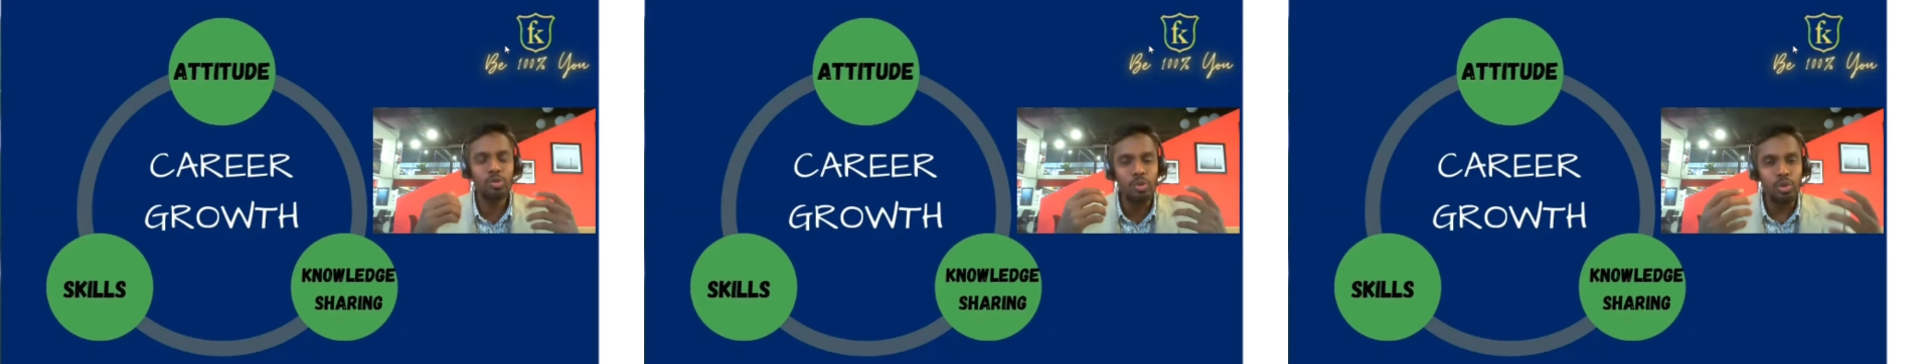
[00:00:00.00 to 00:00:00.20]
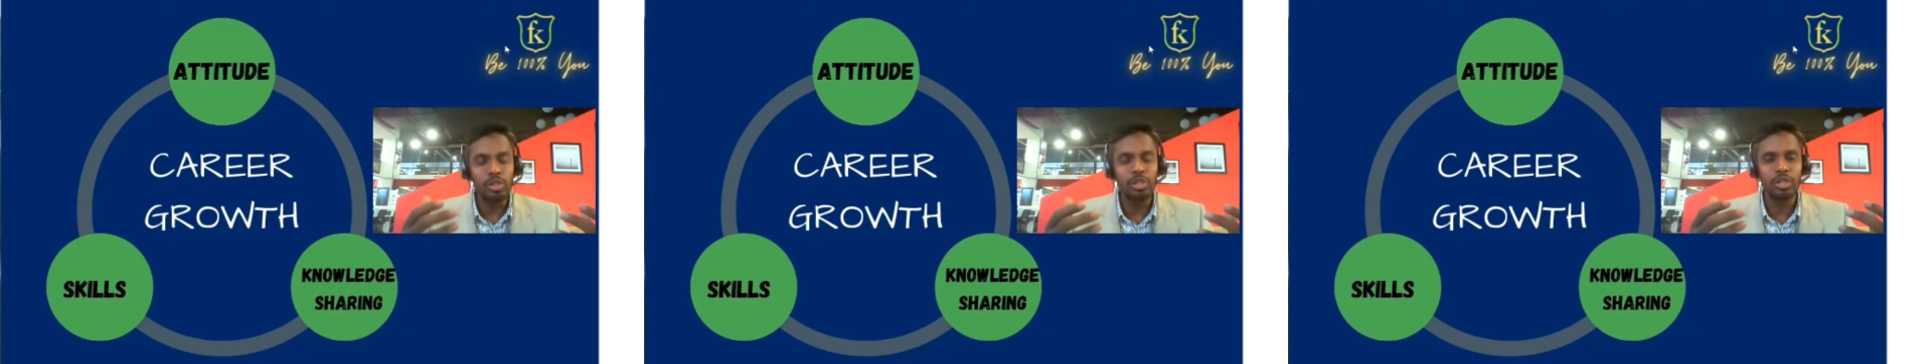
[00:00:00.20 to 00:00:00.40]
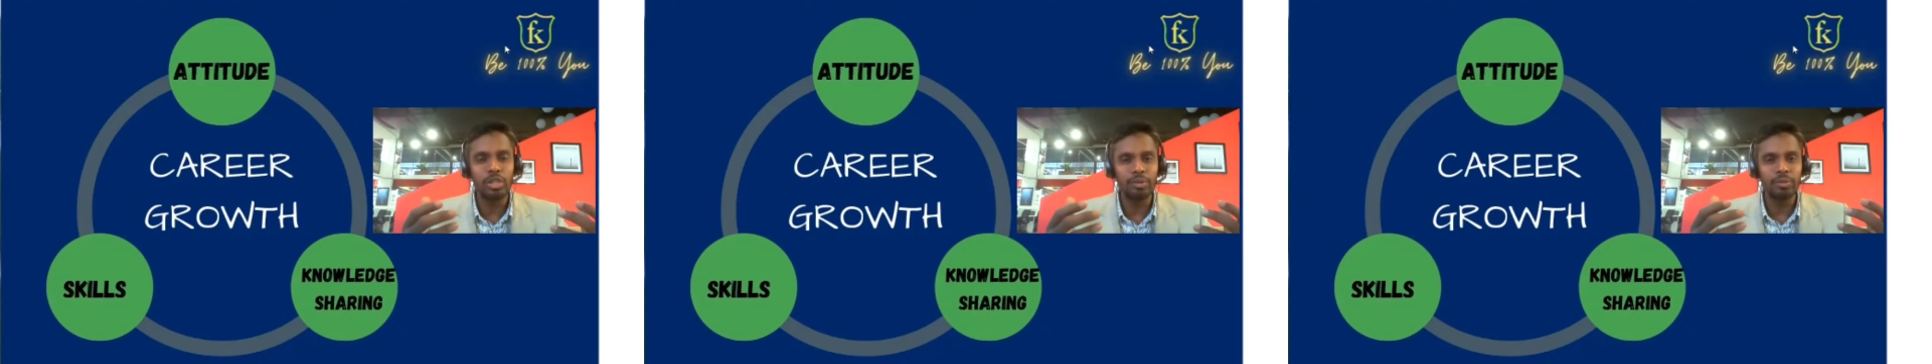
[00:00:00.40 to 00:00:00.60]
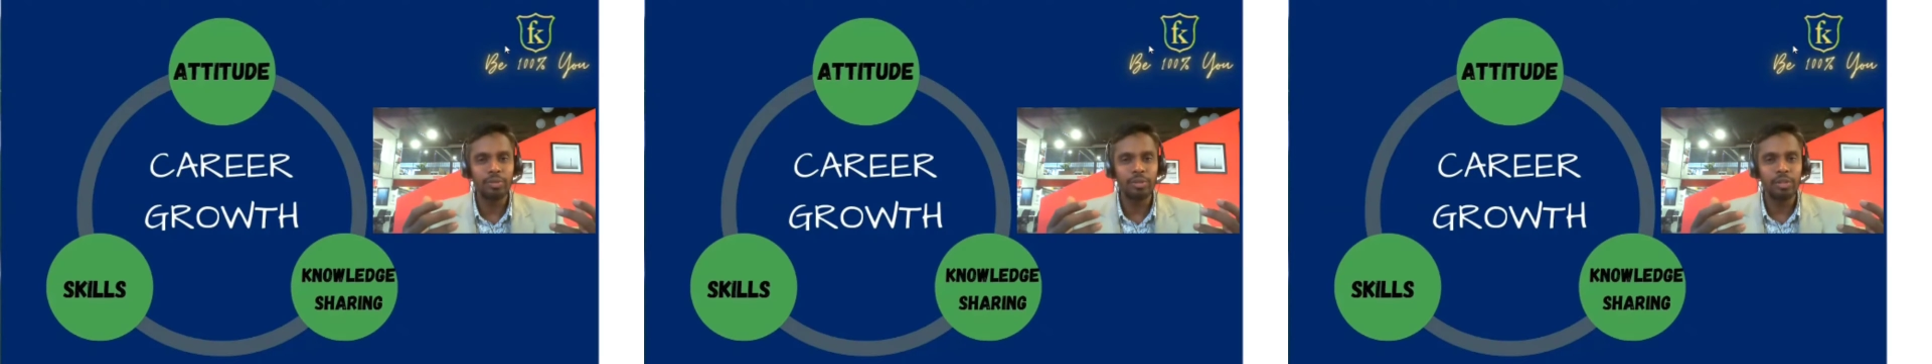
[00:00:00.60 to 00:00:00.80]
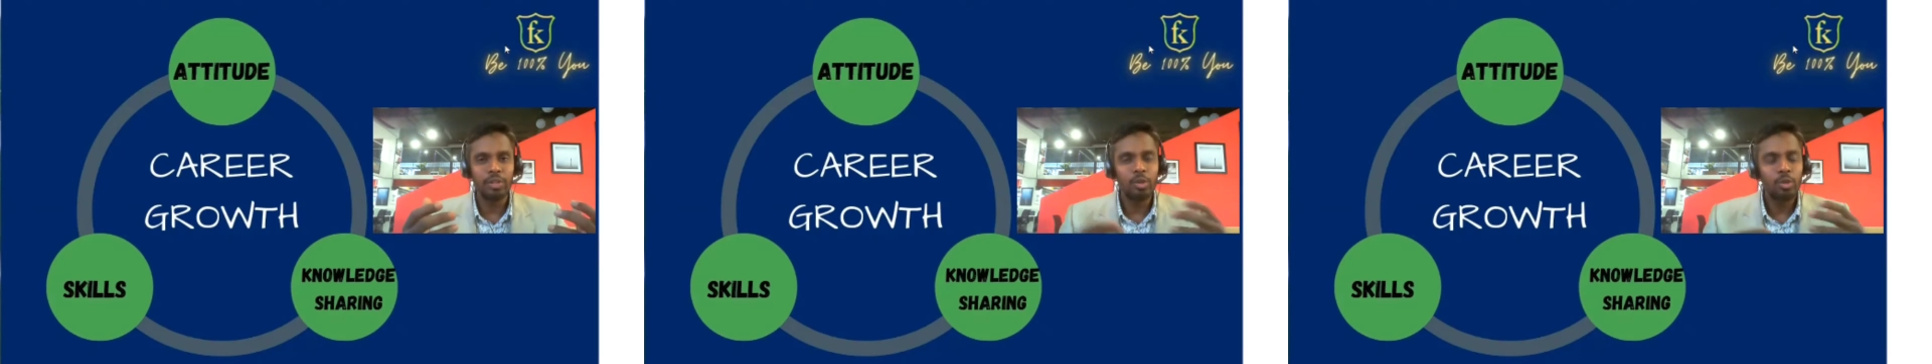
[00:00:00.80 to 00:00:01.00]
to learn,
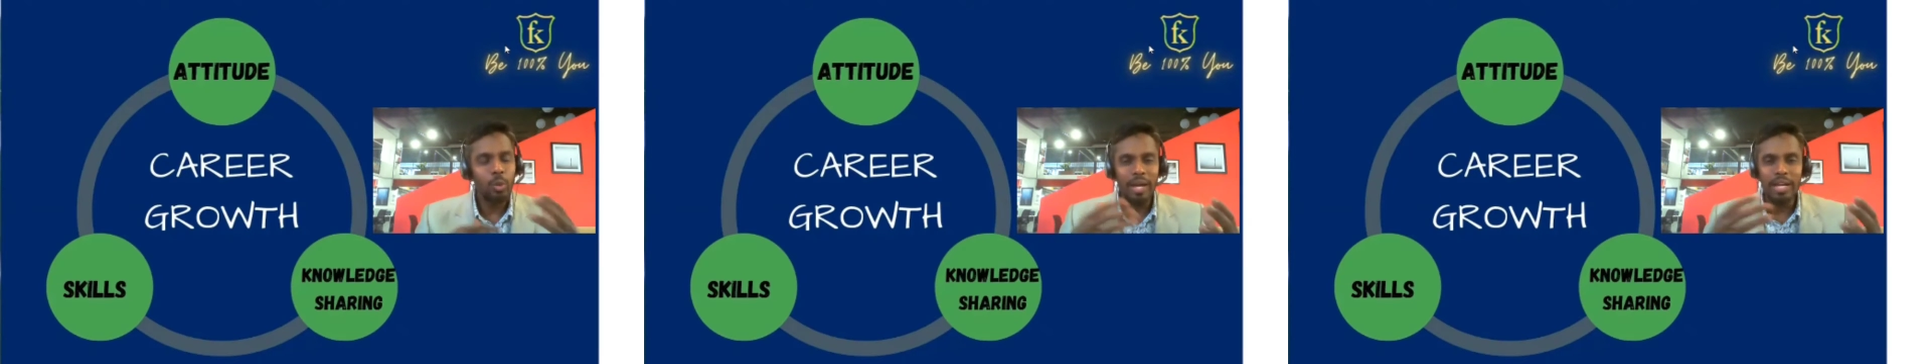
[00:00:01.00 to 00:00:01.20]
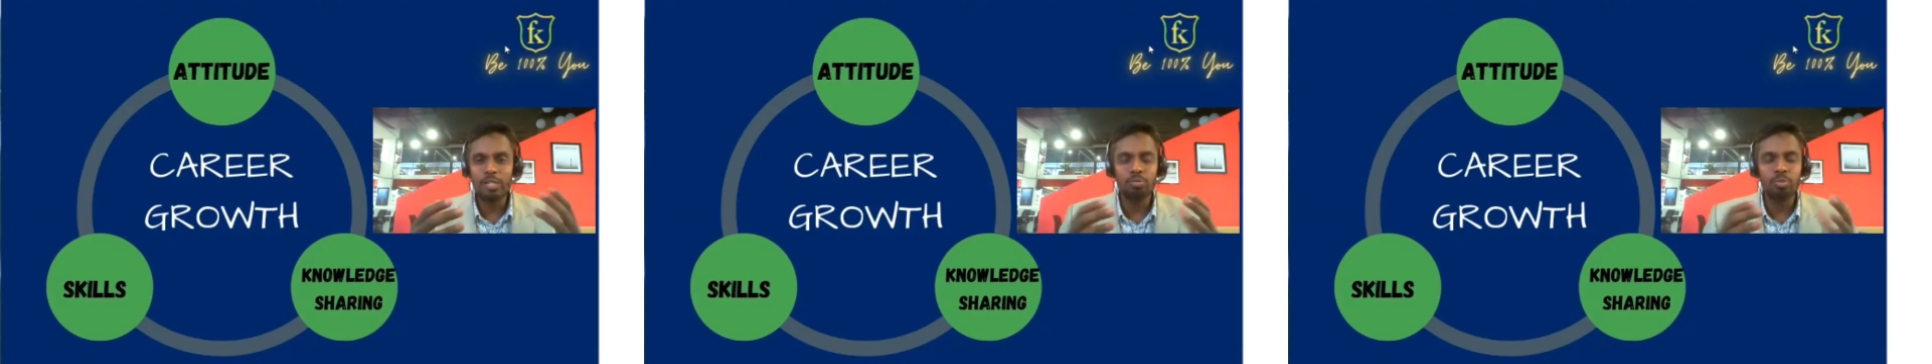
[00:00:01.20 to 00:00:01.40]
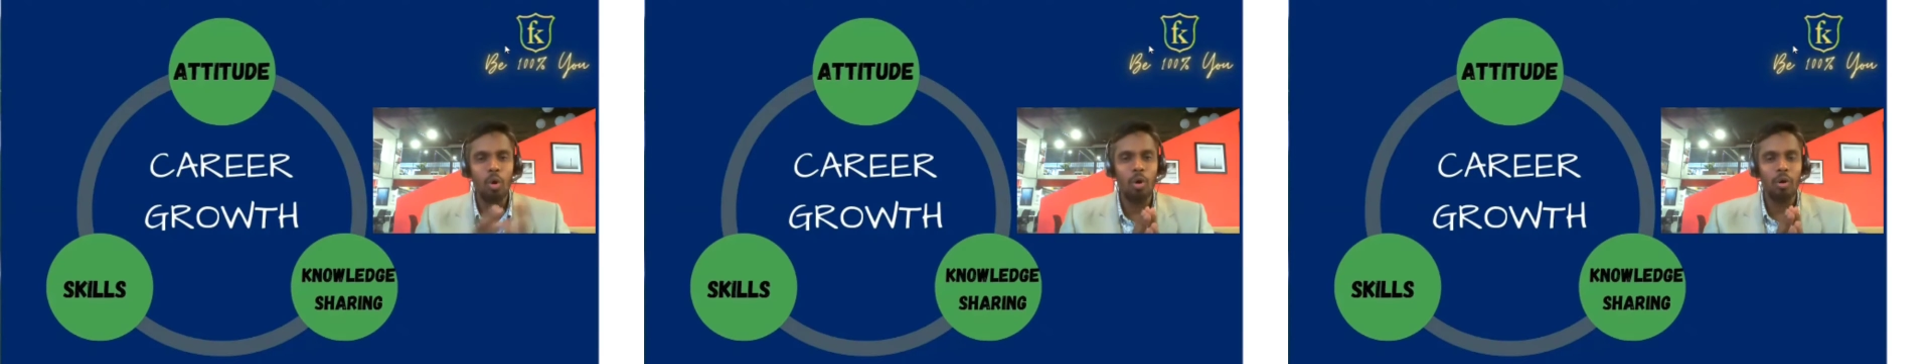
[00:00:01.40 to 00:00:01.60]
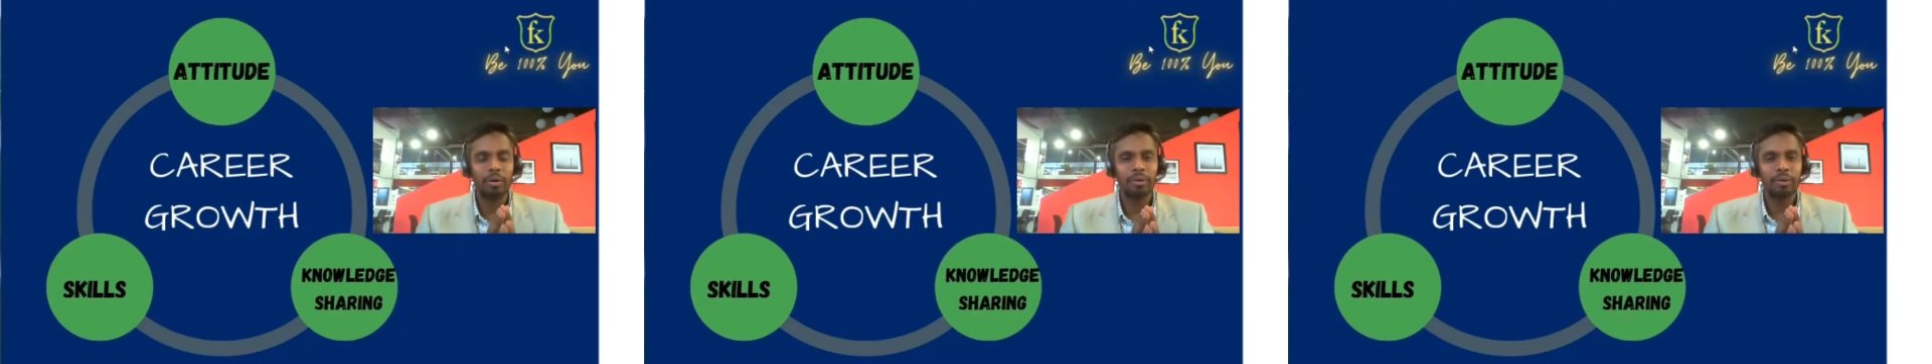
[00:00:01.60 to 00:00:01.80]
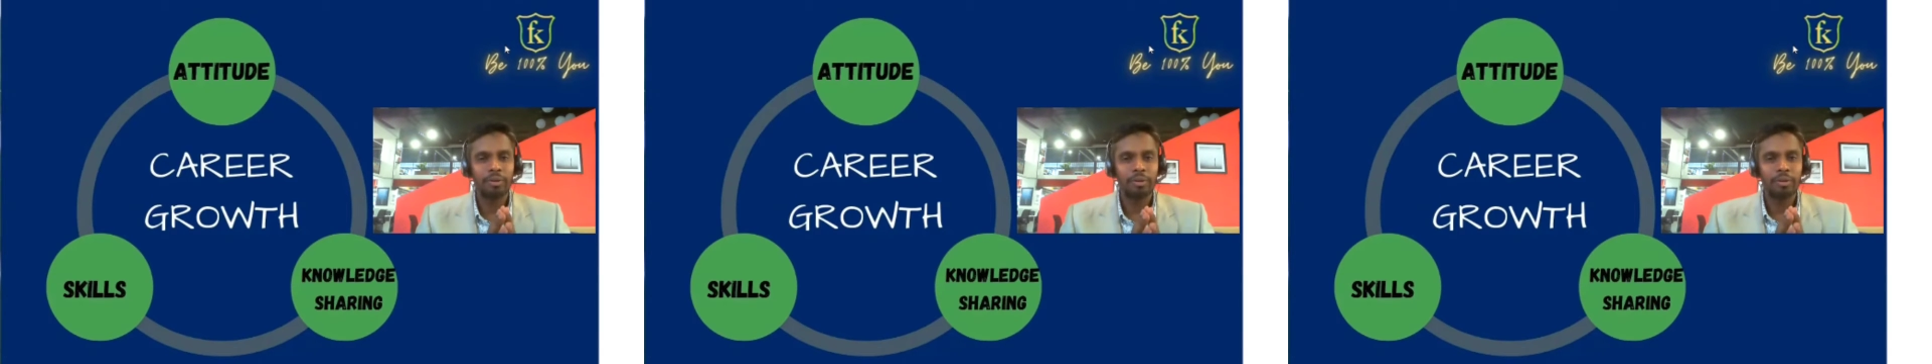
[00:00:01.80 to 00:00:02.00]
to explore.